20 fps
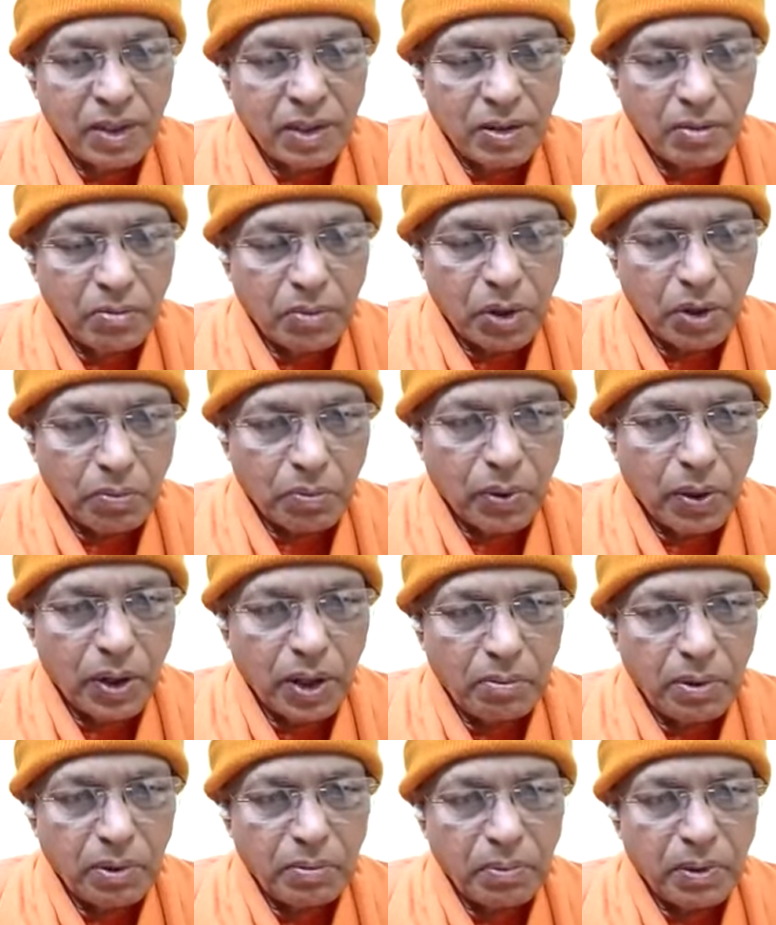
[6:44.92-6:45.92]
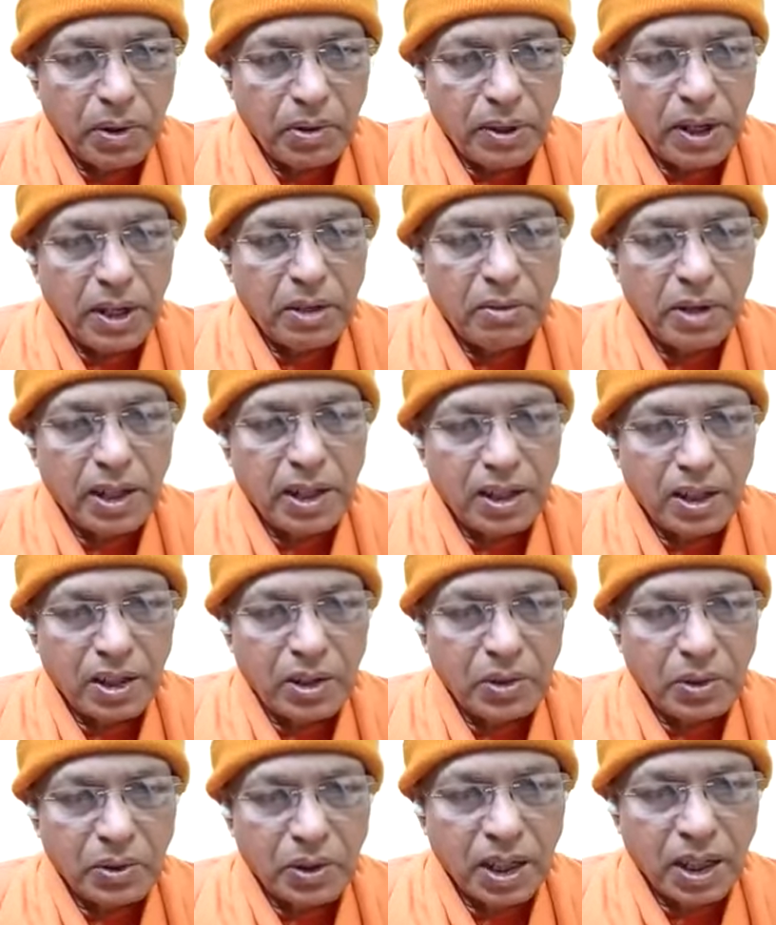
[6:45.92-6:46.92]
For poor people, 500 is
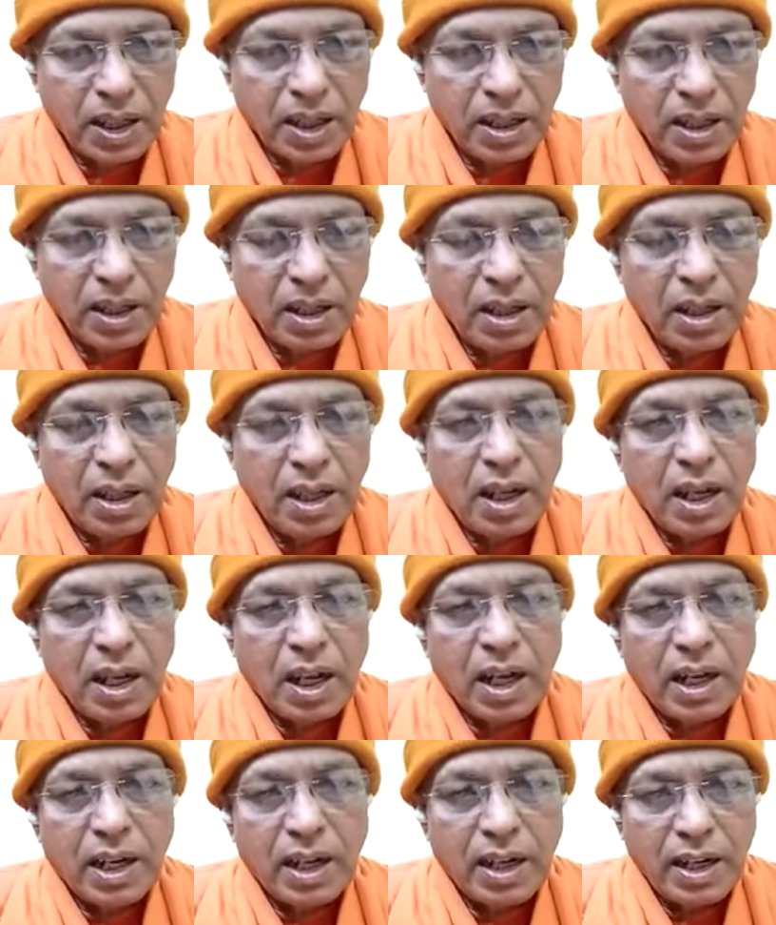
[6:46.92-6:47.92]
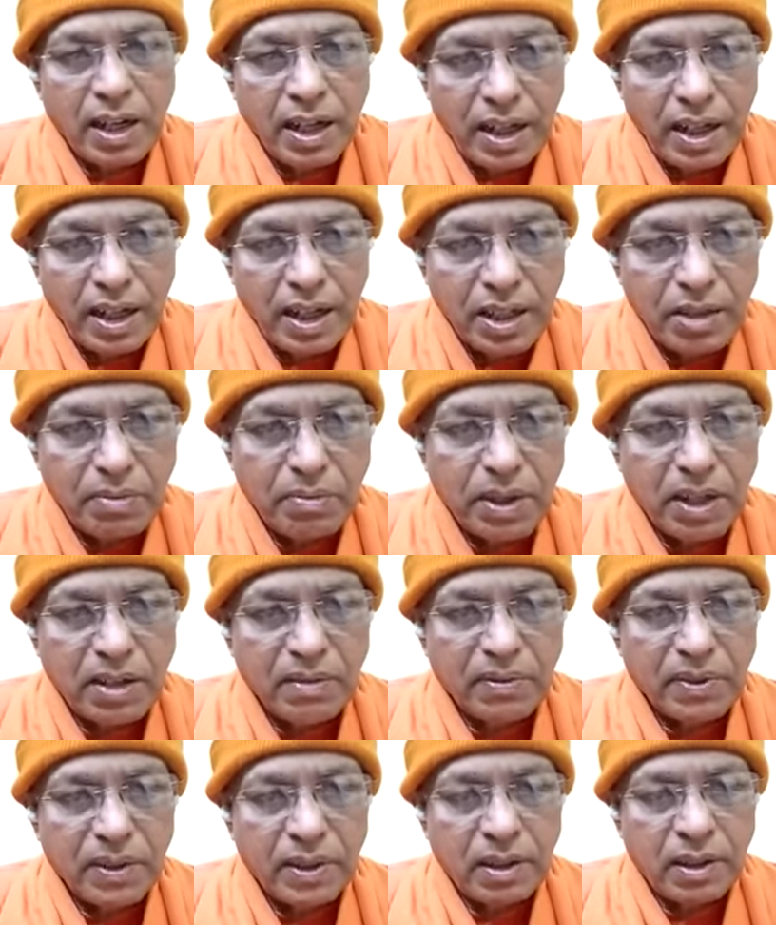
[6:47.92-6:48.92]
okay. And rich
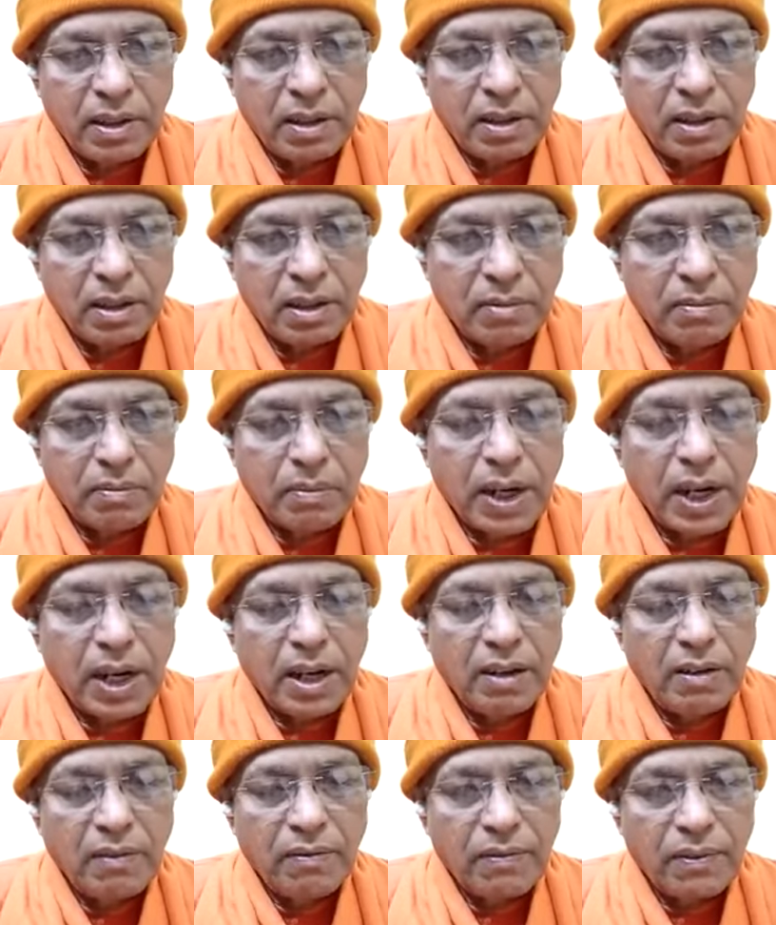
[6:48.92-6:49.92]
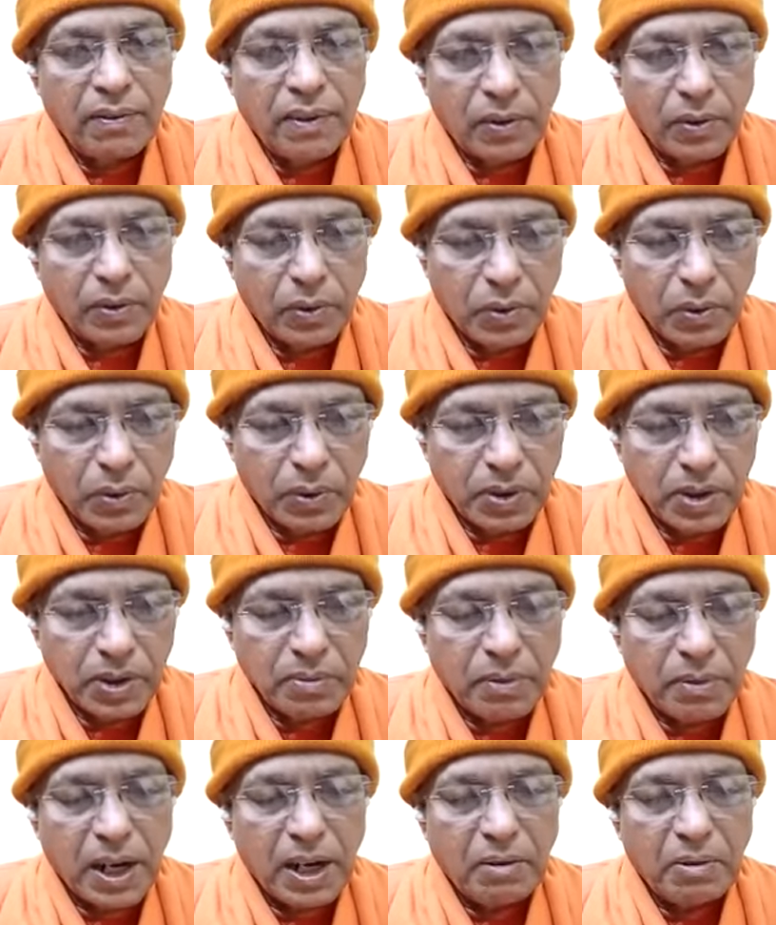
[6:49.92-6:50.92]
people, 5 crores,
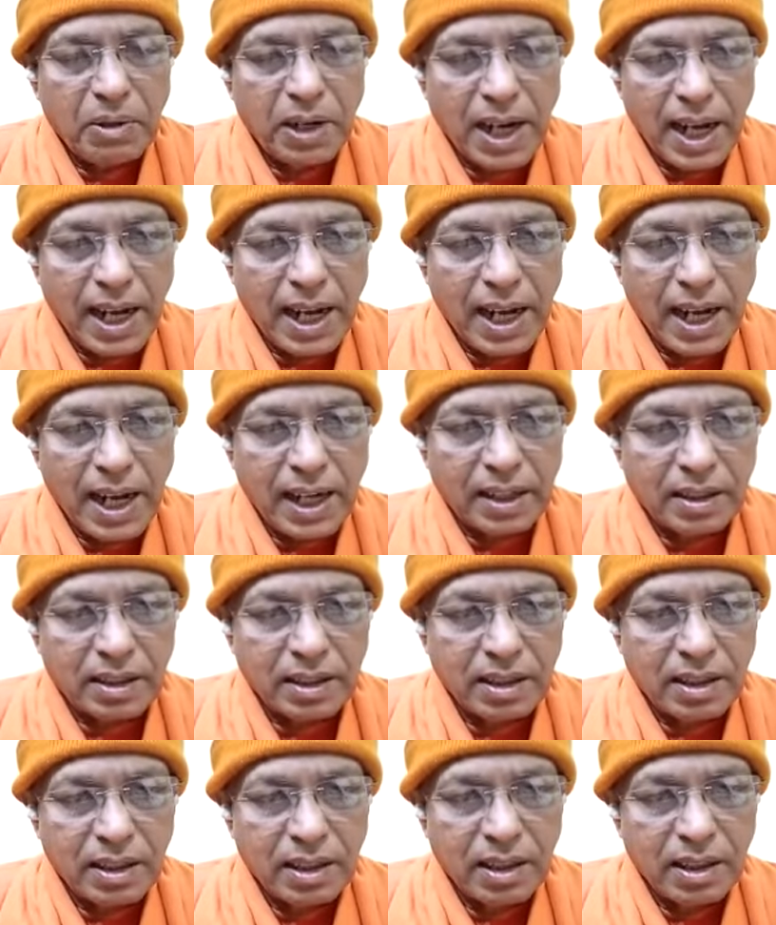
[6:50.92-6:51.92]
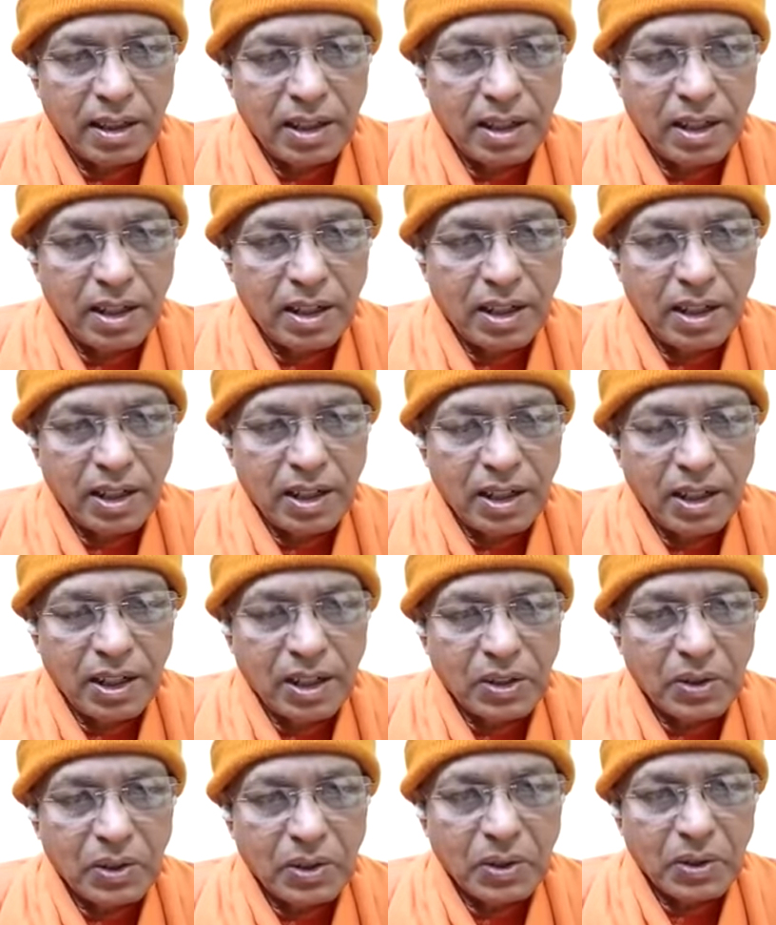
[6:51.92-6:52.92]
5 lakhs.
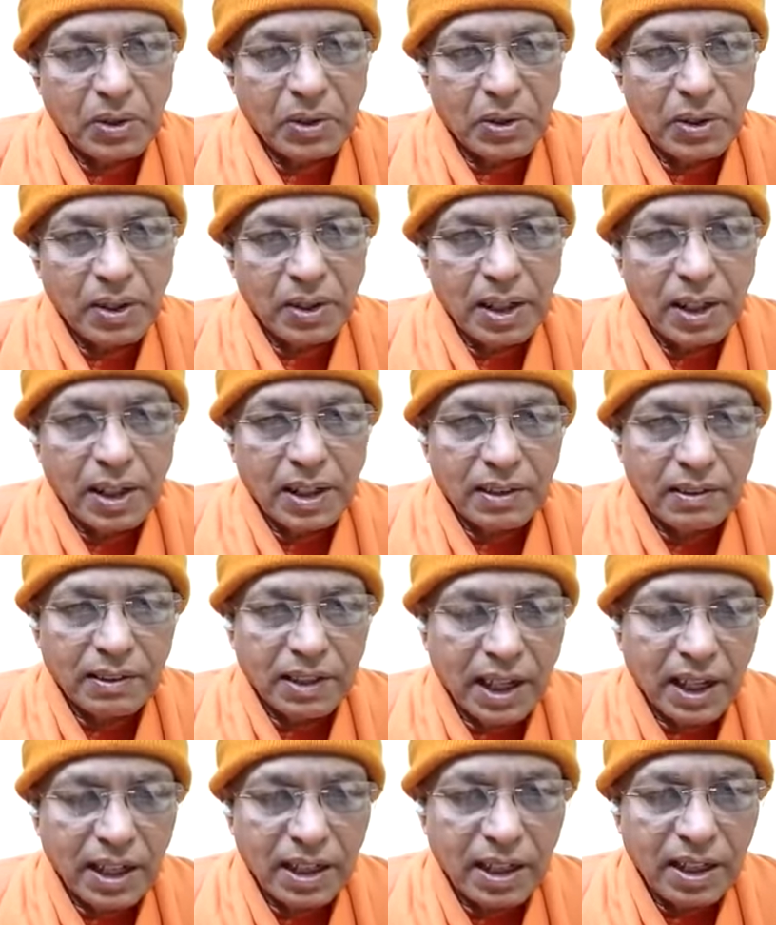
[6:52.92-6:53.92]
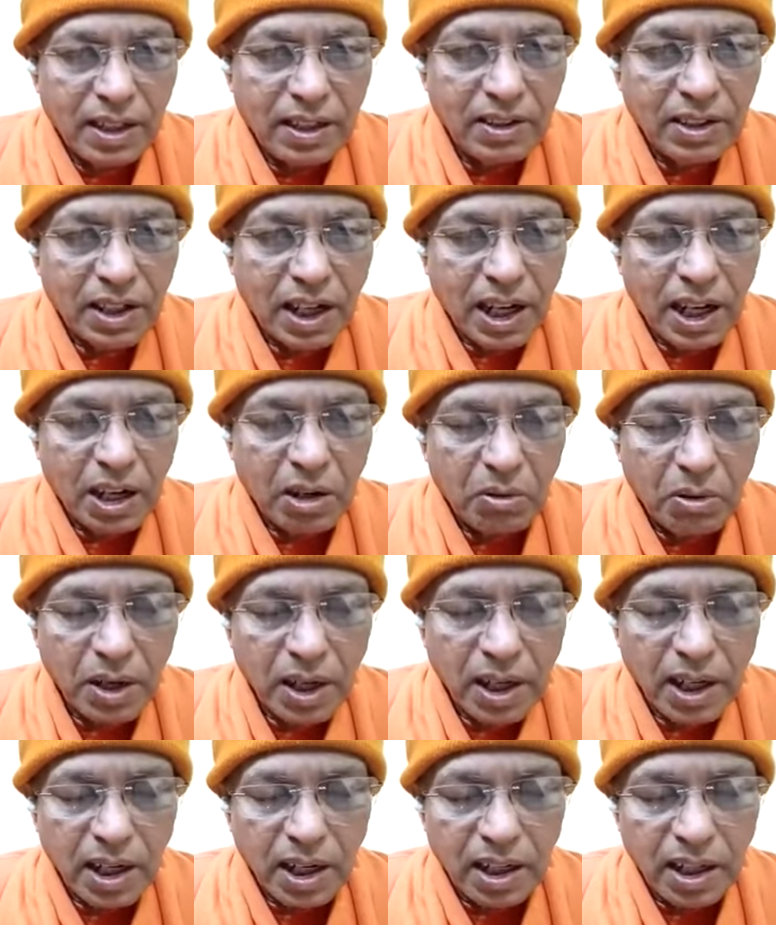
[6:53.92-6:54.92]
So that is
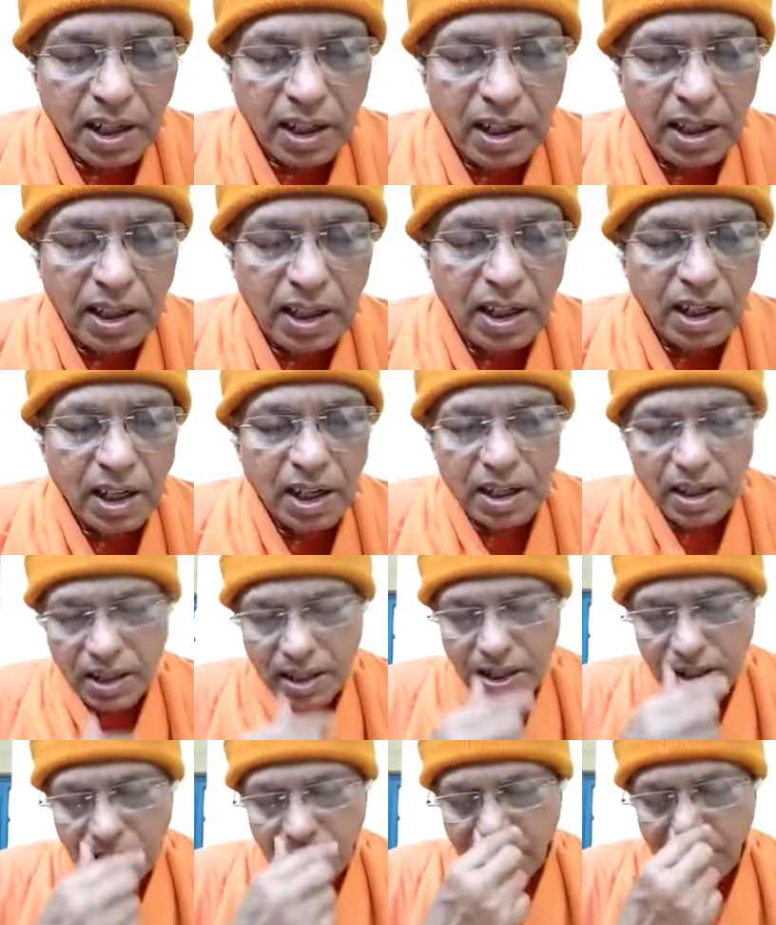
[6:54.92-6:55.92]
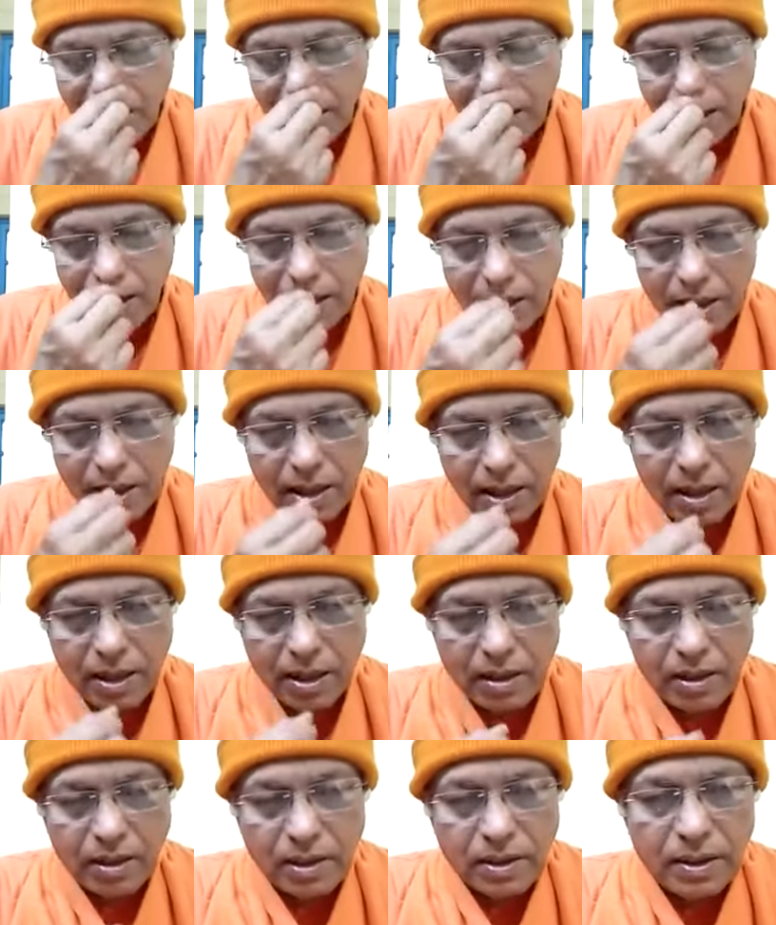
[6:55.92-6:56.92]
our inner
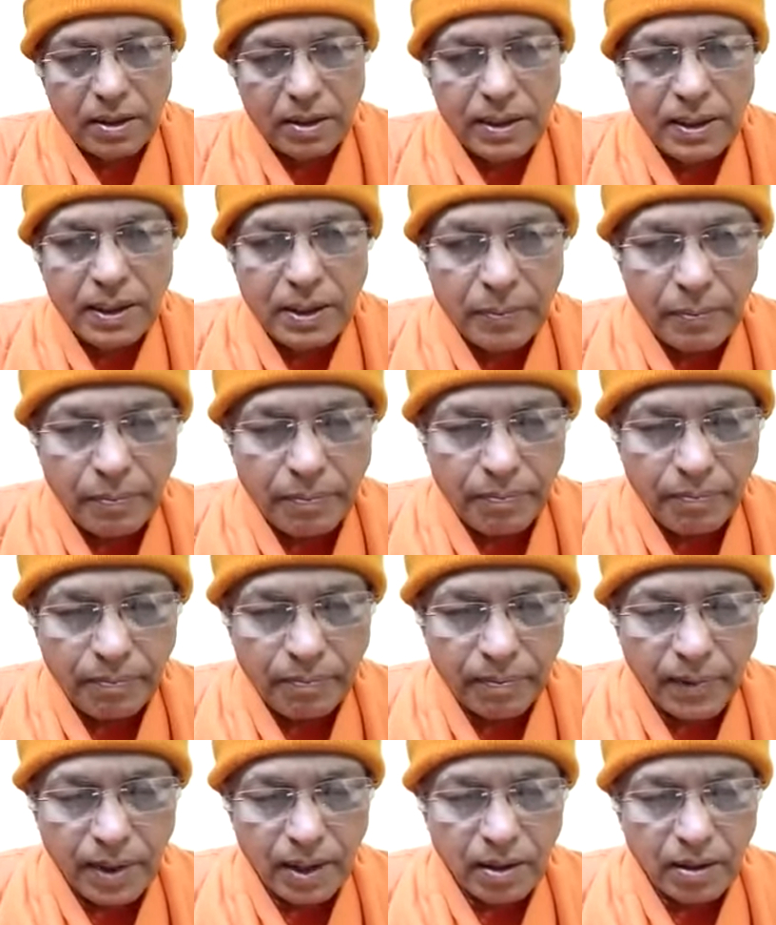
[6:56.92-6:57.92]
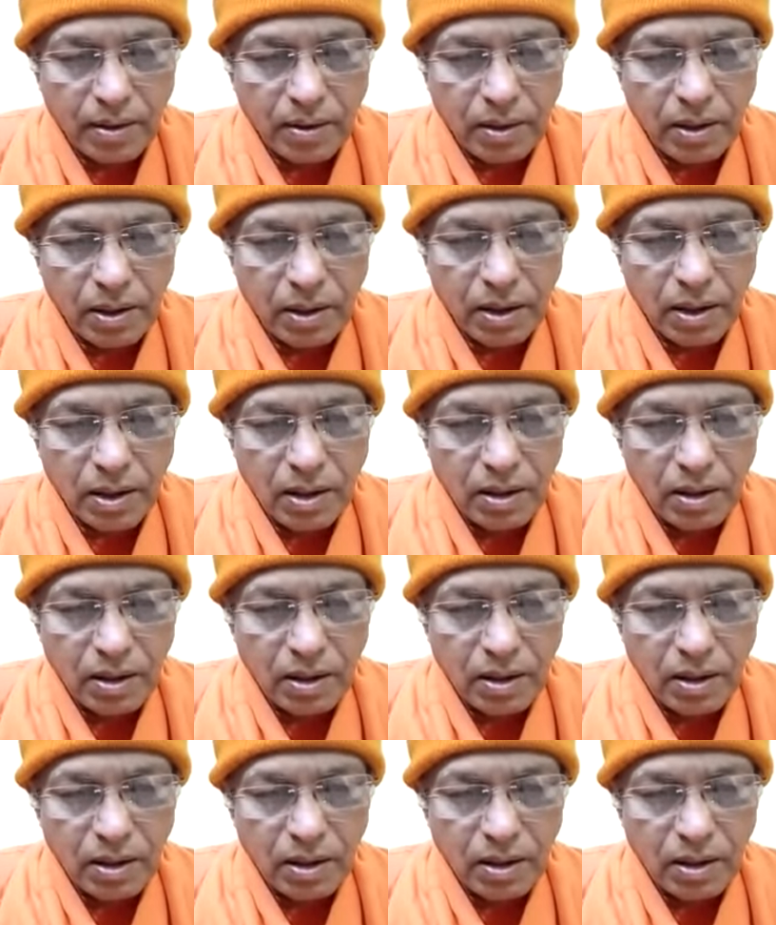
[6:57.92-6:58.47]
uh, um,